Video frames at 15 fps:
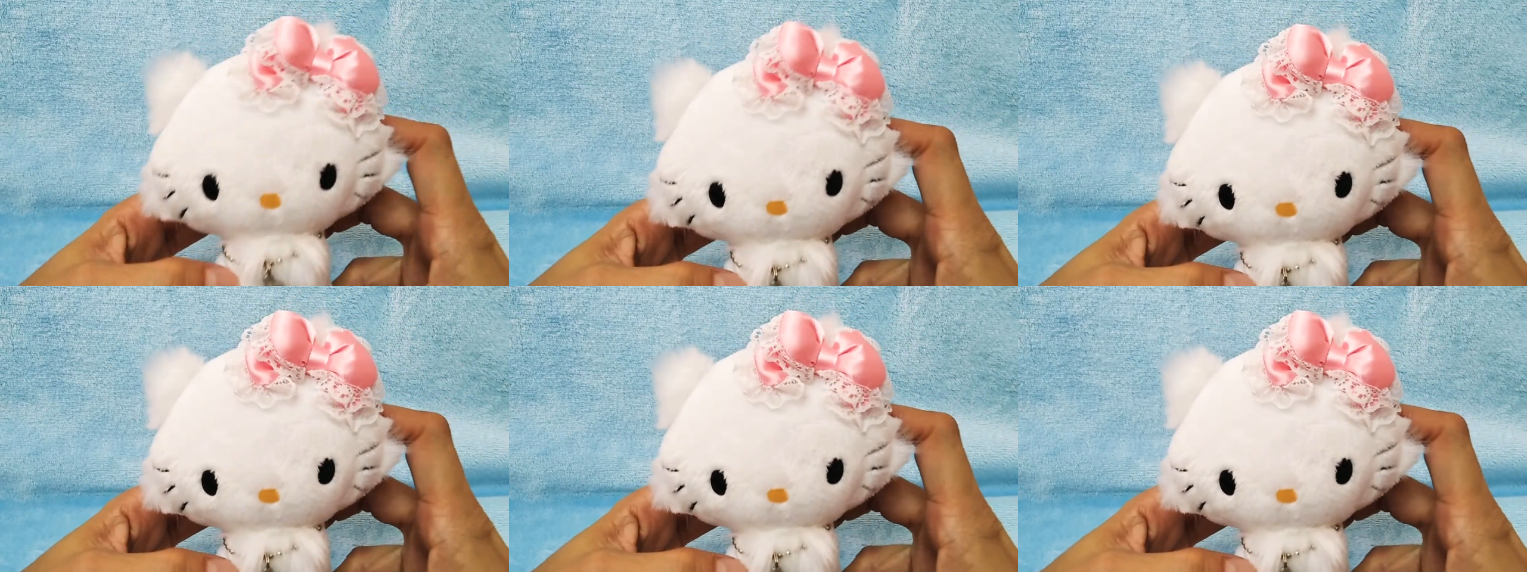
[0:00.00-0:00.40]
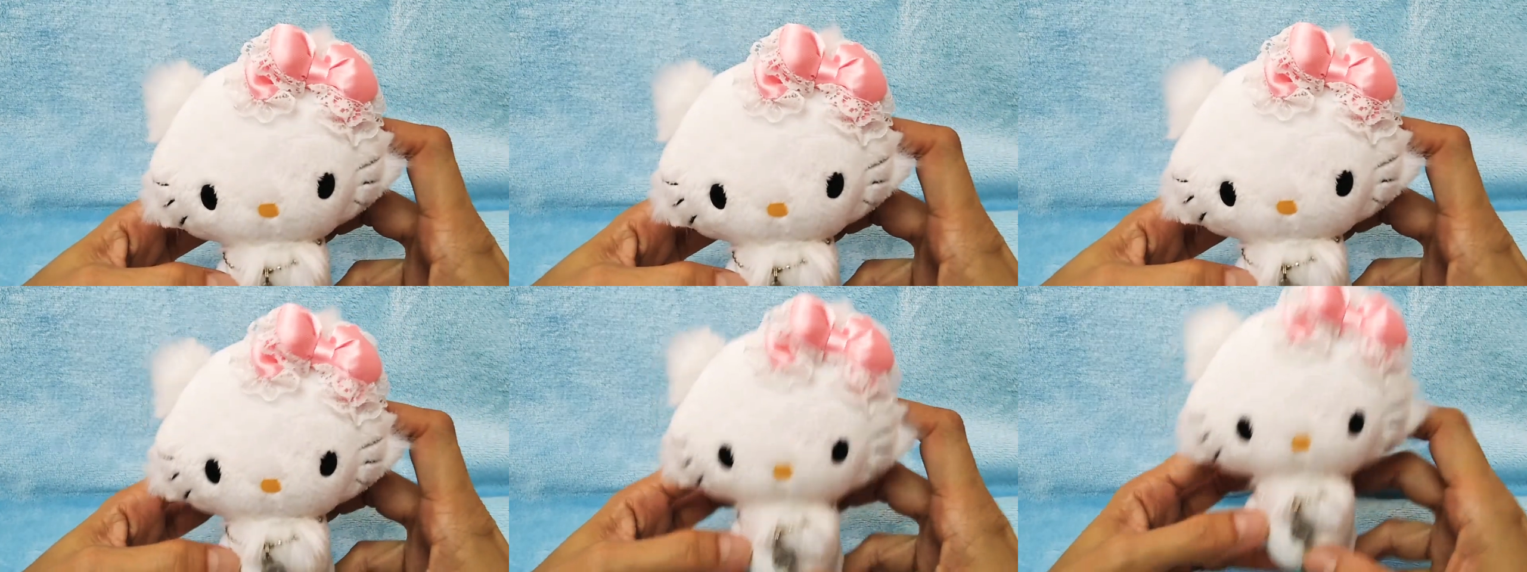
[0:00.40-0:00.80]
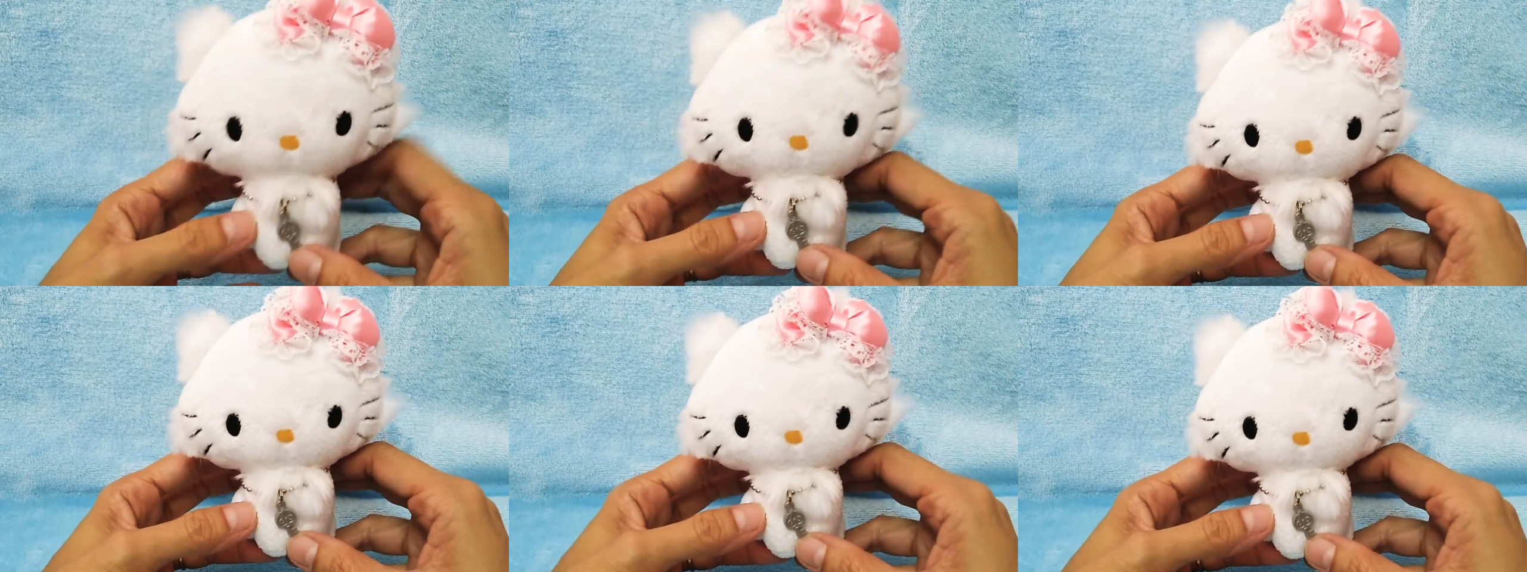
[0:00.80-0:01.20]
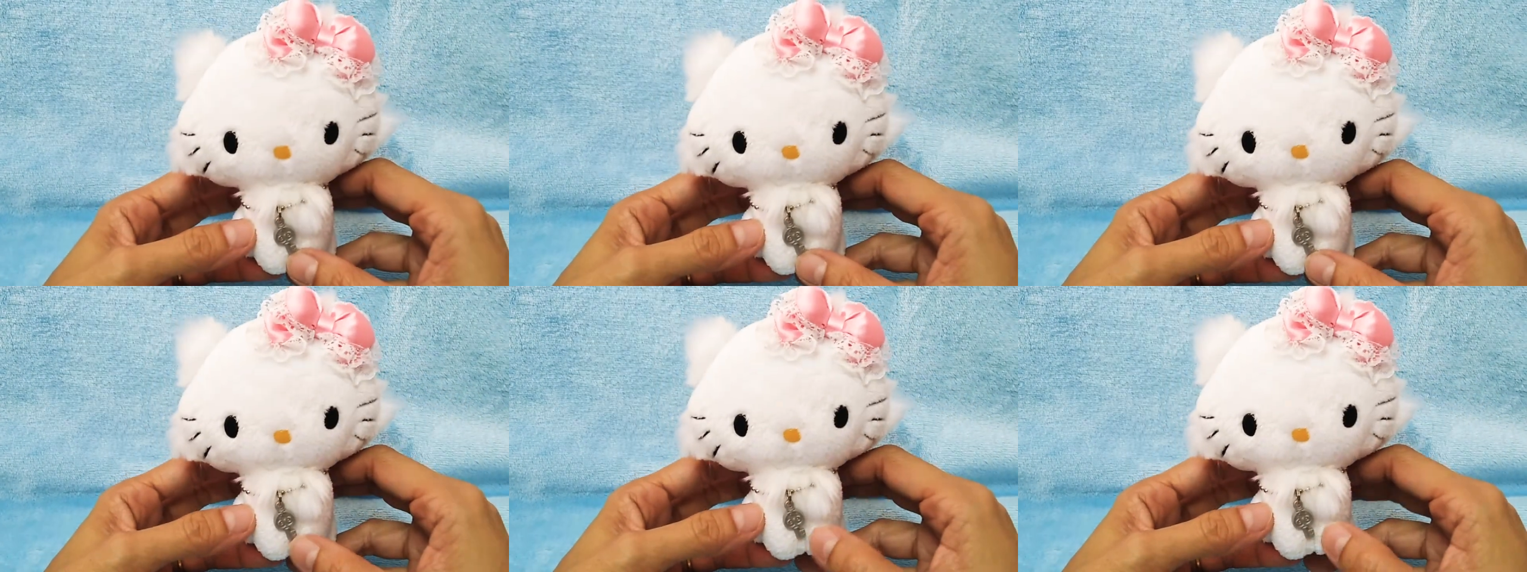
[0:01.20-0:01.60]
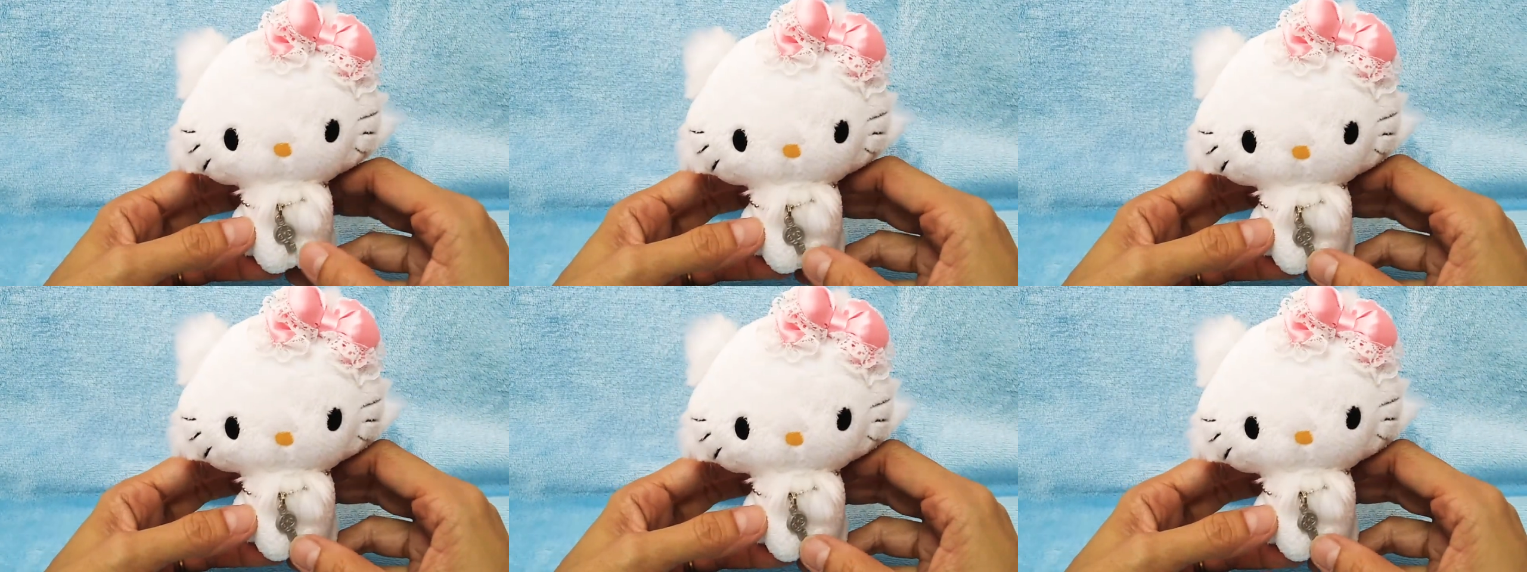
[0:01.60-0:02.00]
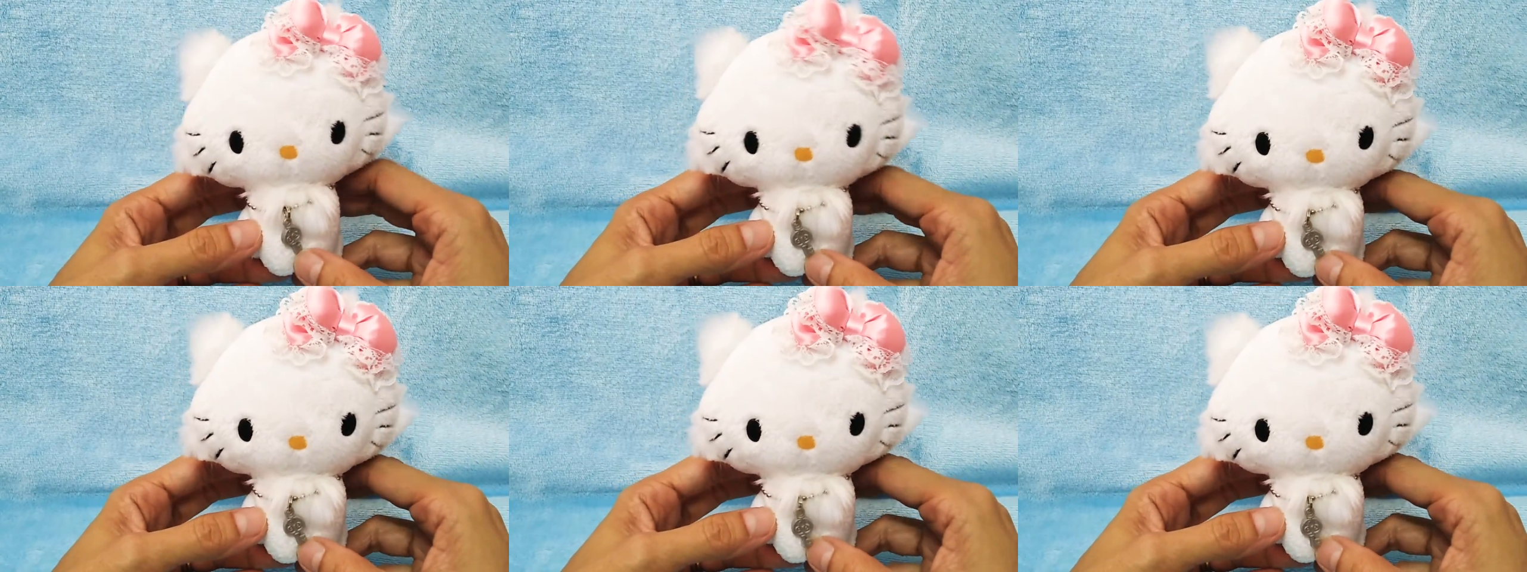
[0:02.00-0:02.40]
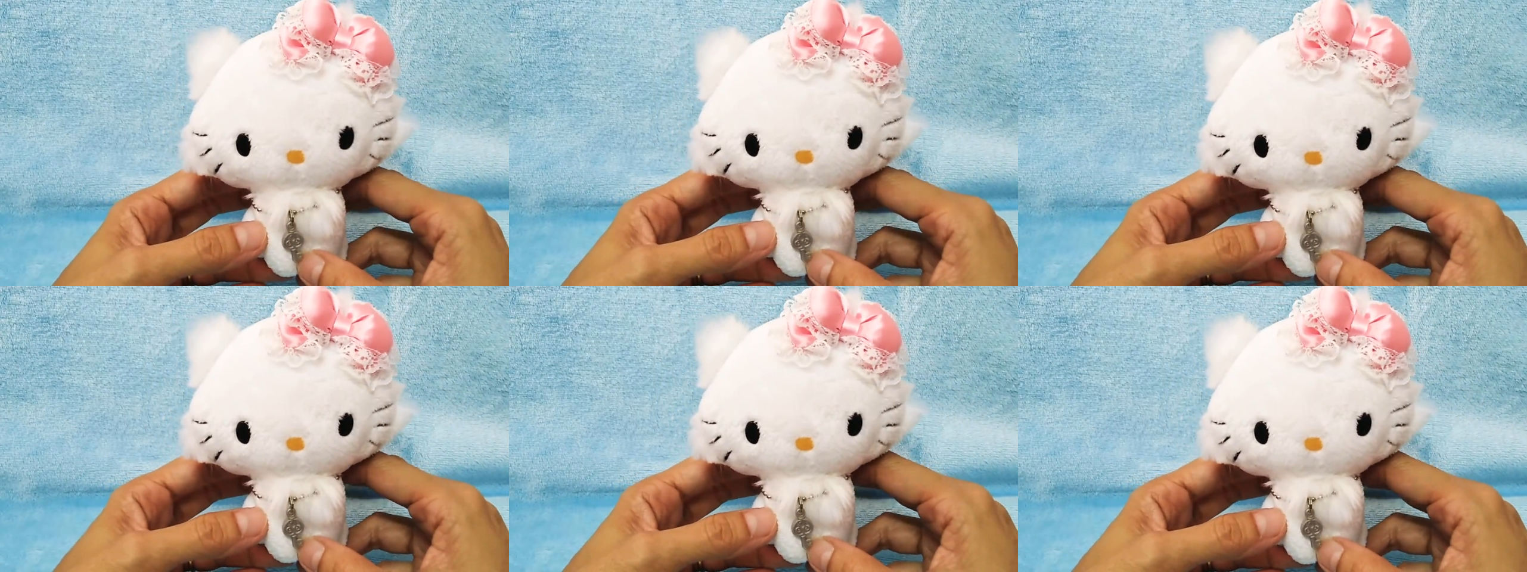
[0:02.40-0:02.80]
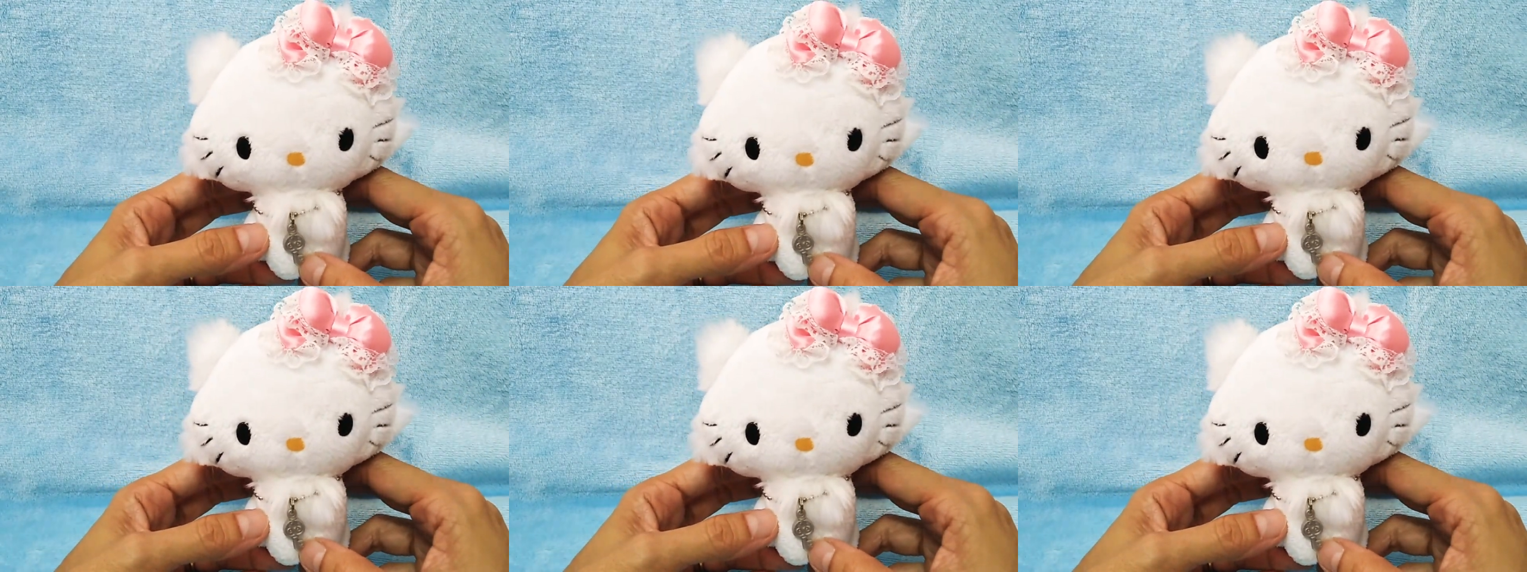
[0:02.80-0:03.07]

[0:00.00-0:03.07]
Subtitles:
[unreadable: no face in view]